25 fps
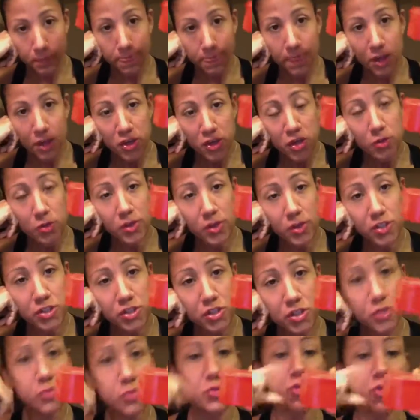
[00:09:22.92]
you can
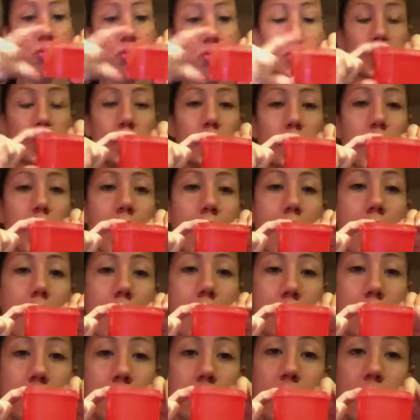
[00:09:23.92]
do 2
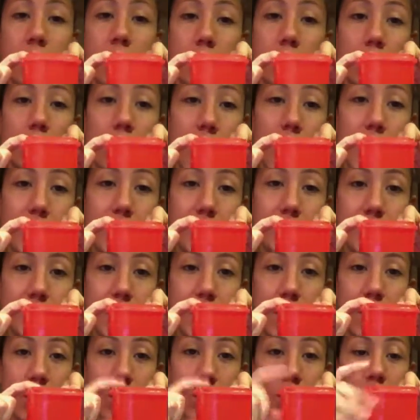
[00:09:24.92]
regular eggs in
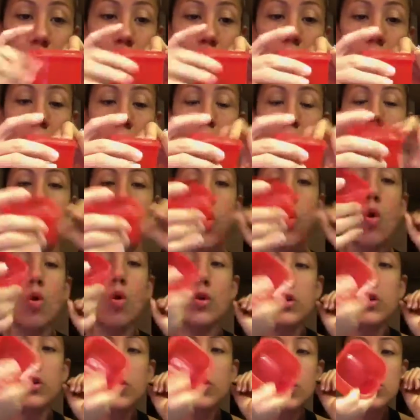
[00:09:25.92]
here,
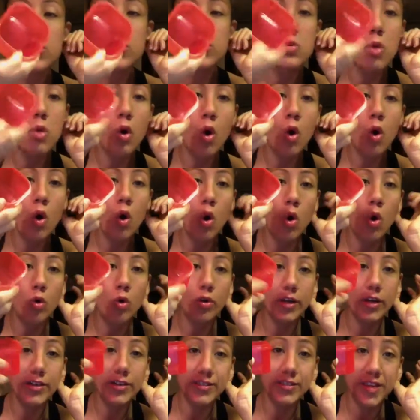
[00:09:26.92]
or you can do a whole
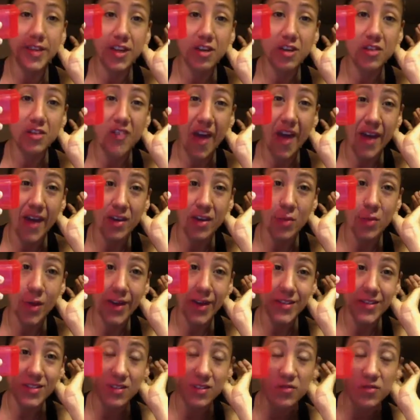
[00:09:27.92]
container of egg
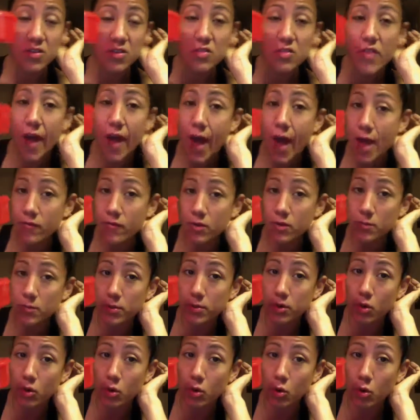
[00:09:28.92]
whites. If you've ever
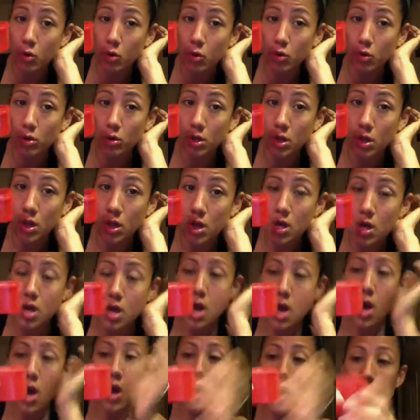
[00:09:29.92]
put a whole
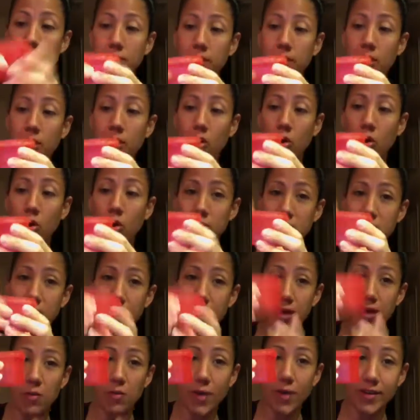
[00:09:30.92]
bunch of
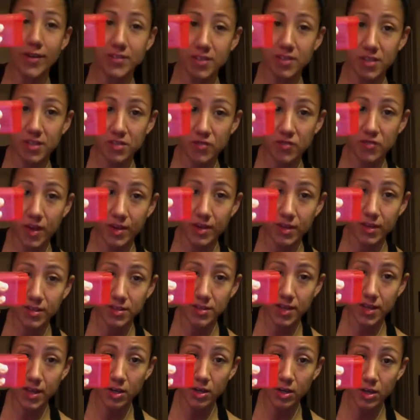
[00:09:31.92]
egg whites in this red
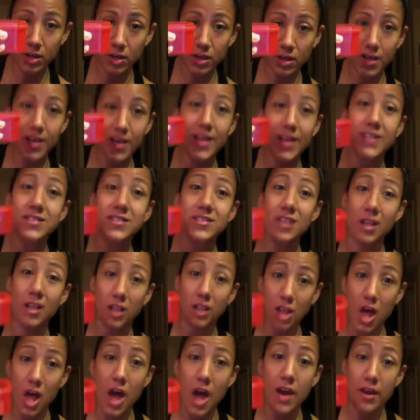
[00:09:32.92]
container, it's a
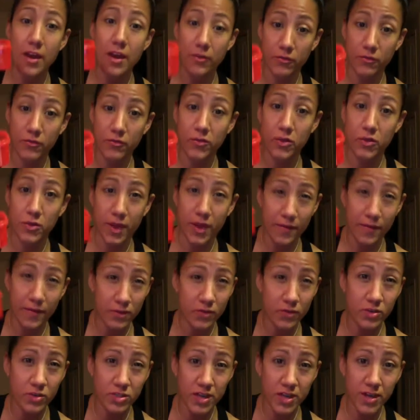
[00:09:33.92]
lot of food. Have you
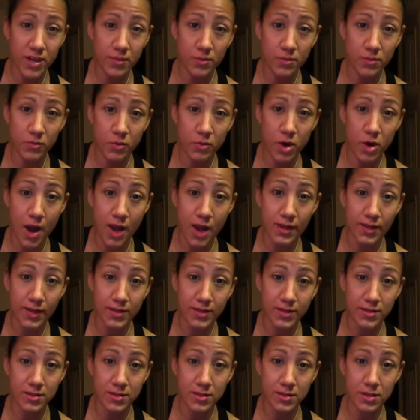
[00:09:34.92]
ever done it before,
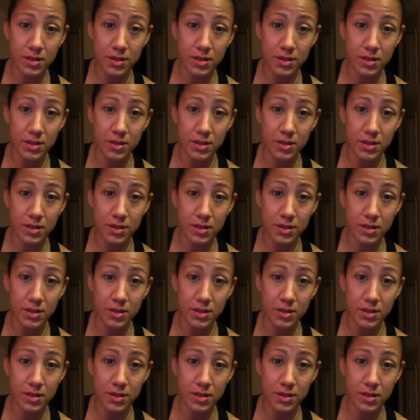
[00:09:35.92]
Alex?